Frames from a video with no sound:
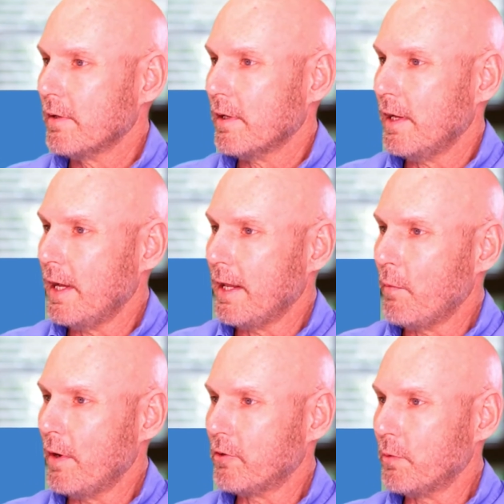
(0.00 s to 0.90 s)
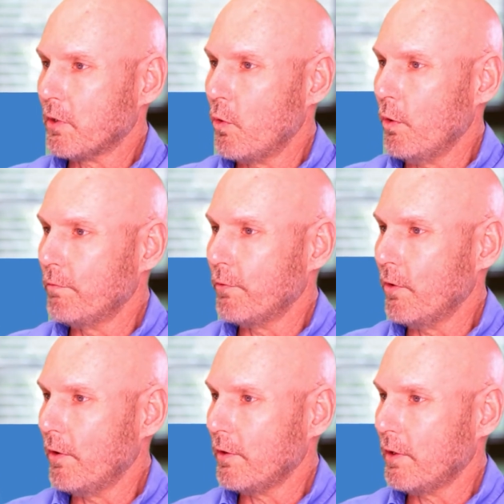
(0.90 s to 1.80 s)
And I want to record
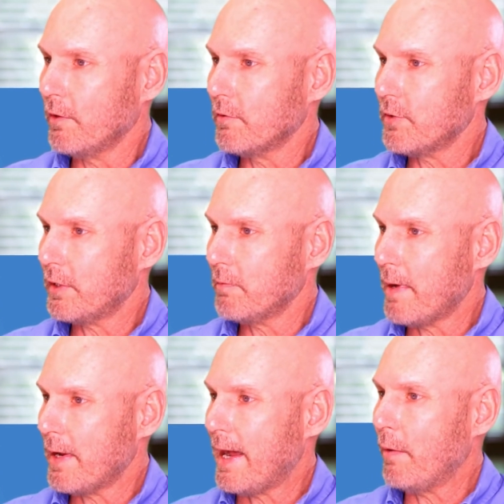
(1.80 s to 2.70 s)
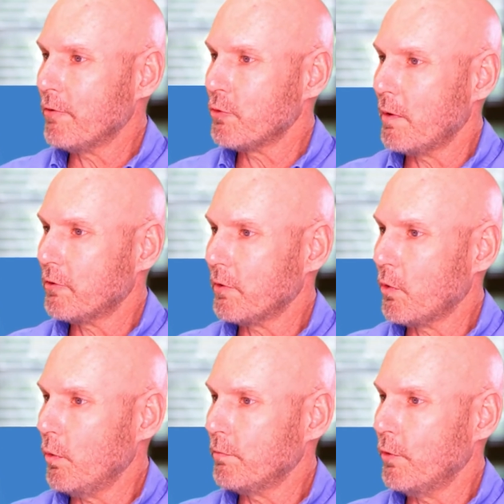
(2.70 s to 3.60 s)
for, you can set the amount of hours you want to
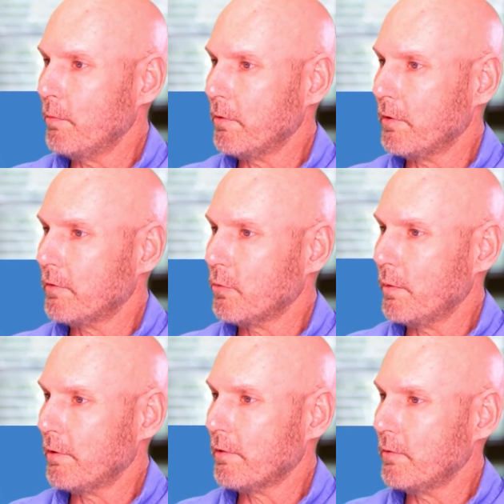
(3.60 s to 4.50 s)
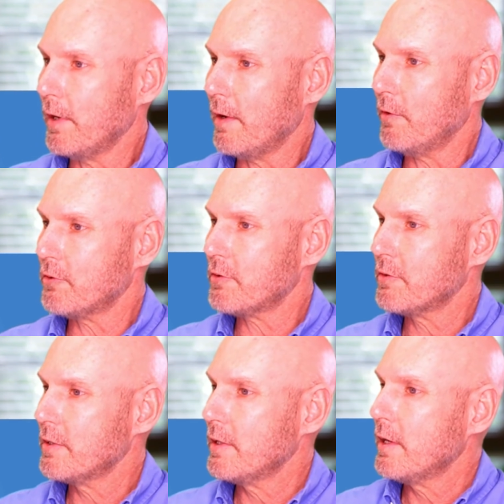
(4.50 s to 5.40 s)
record for up to 23 hours.
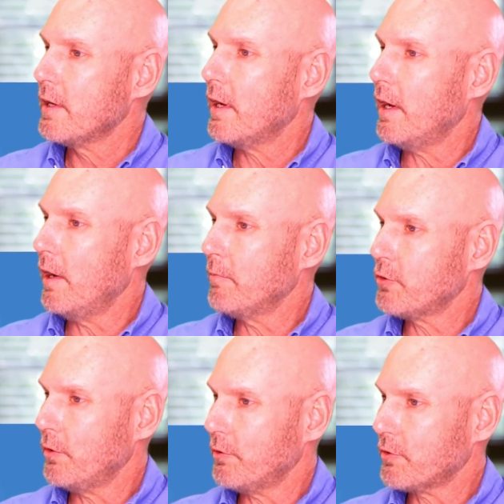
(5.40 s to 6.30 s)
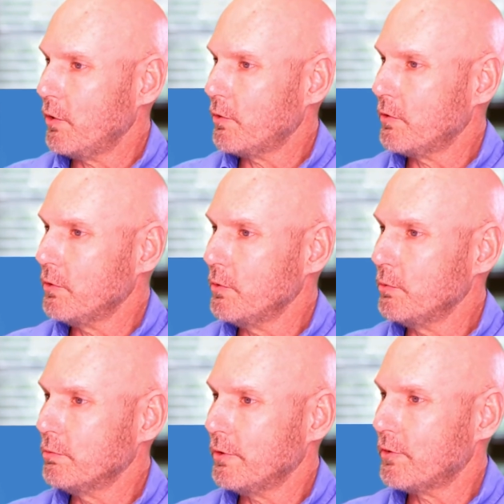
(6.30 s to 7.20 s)
So let's go to,
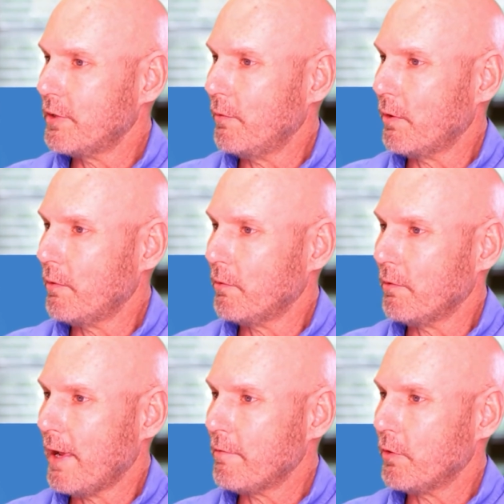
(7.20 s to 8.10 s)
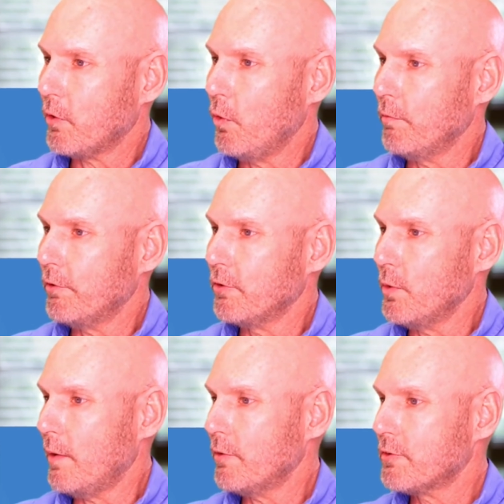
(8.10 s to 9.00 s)
we'll just say we're going to have it record for
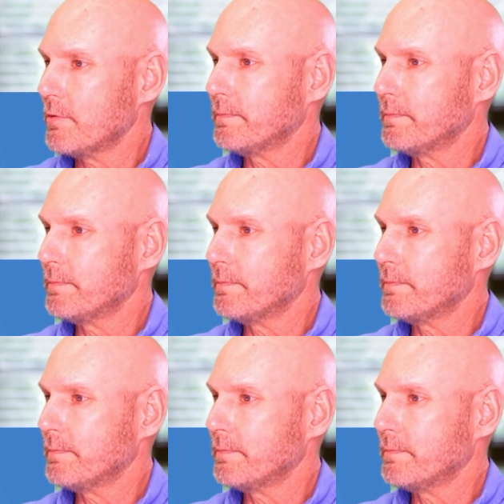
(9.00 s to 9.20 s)
2 hours.